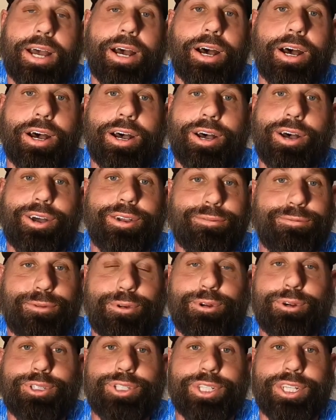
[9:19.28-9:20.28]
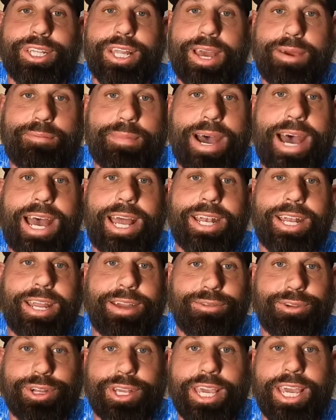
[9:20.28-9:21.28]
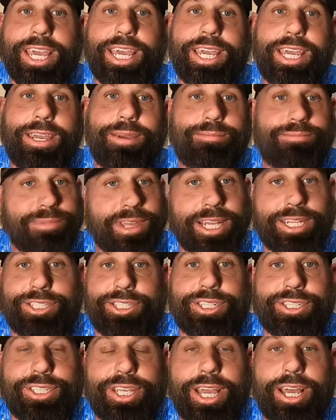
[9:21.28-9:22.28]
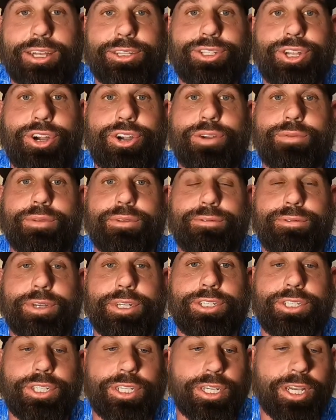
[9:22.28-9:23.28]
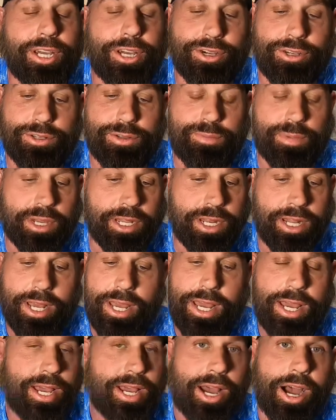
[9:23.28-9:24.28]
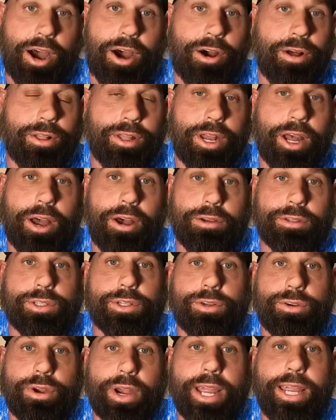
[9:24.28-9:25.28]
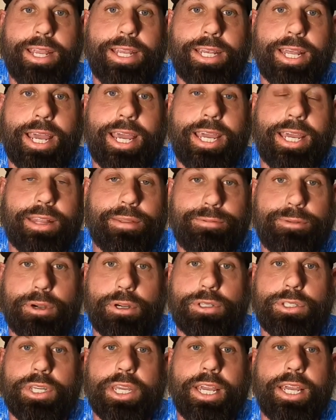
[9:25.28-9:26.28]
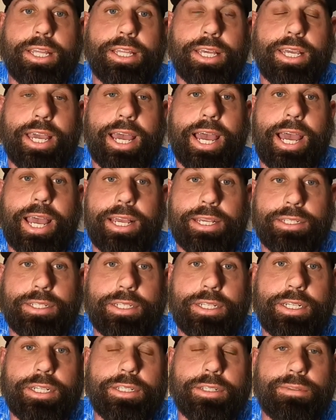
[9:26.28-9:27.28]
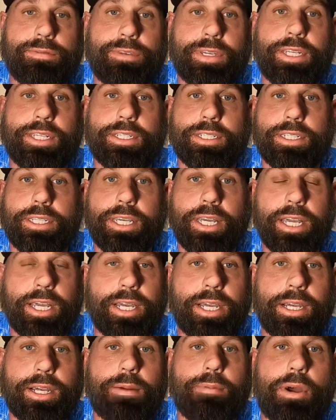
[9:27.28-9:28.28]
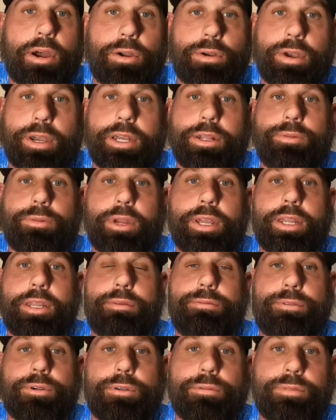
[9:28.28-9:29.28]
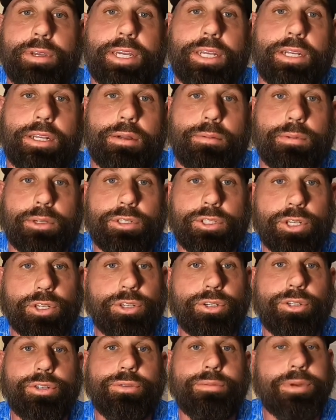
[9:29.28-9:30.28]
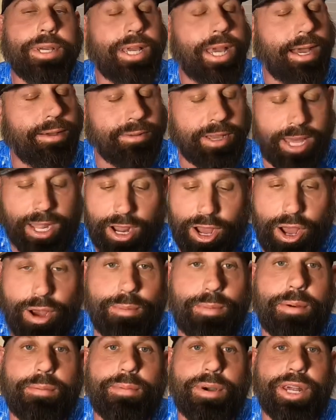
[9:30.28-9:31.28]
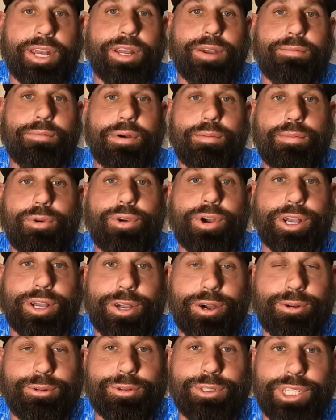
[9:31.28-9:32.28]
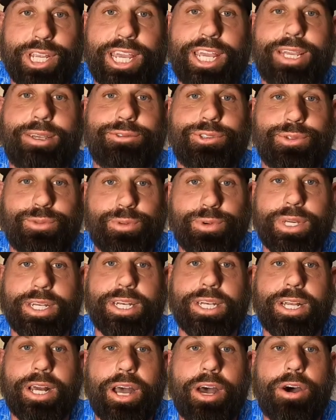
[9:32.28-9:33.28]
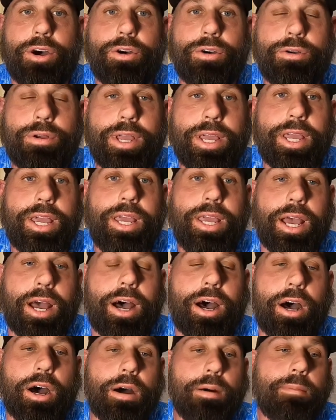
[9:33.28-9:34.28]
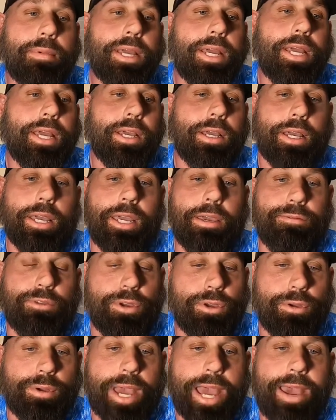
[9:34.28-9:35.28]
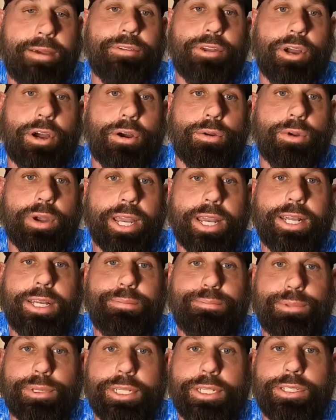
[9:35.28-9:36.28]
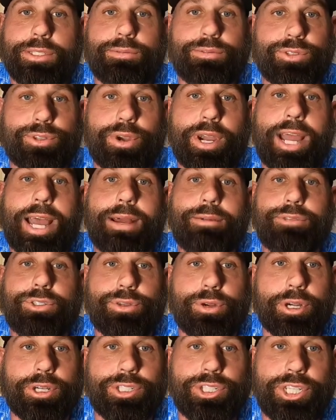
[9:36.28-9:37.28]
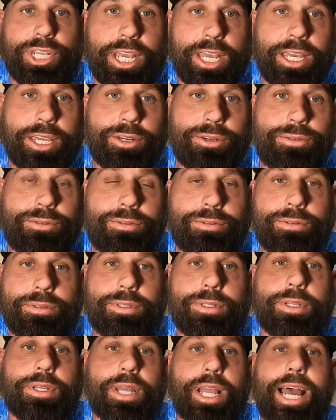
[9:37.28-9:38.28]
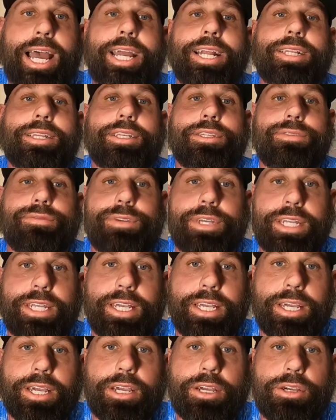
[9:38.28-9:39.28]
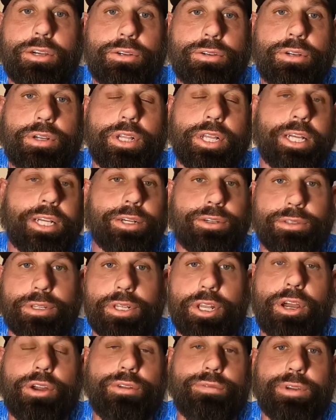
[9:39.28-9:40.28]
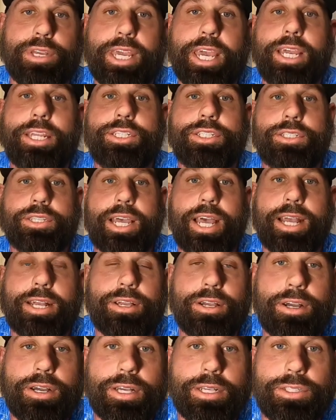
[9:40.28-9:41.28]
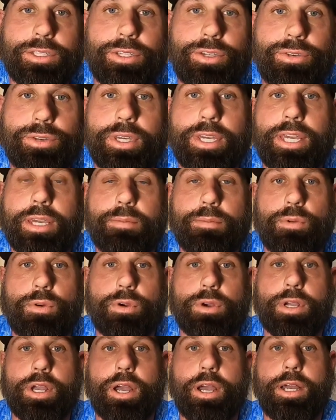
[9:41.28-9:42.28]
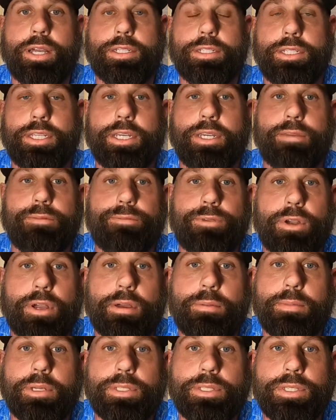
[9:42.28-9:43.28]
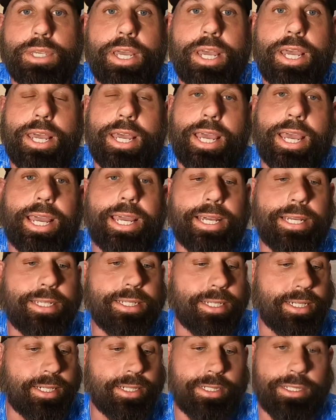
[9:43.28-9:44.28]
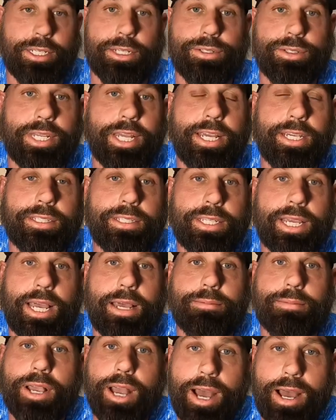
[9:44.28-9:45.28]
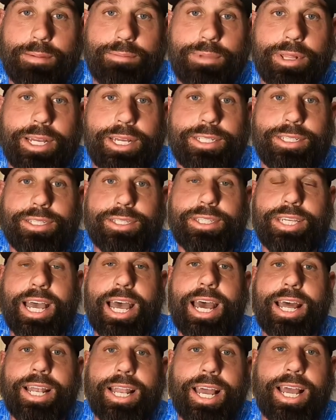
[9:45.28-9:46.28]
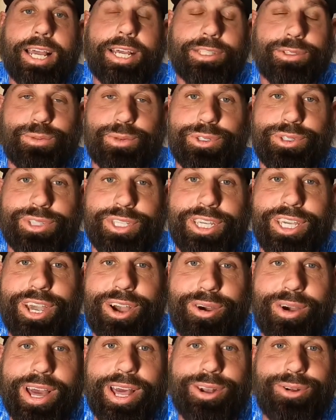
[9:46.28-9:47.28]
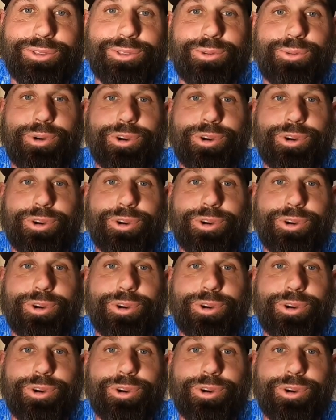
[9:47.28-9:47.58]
Uh, unfortunately, that bite never came. That's just how tournament fishing goes. But all in all, it was a great day at the first King of the Kayak Series event of the year. I'm already ready for event number two. I've got all my money on my boy Colt James to win it all. Um, if you haven't already, please subscribe to our channel like this video, click on the notifications icon so you can get more content from us. And uh, until next time, God bless and tight lines. We'll see y'all out on the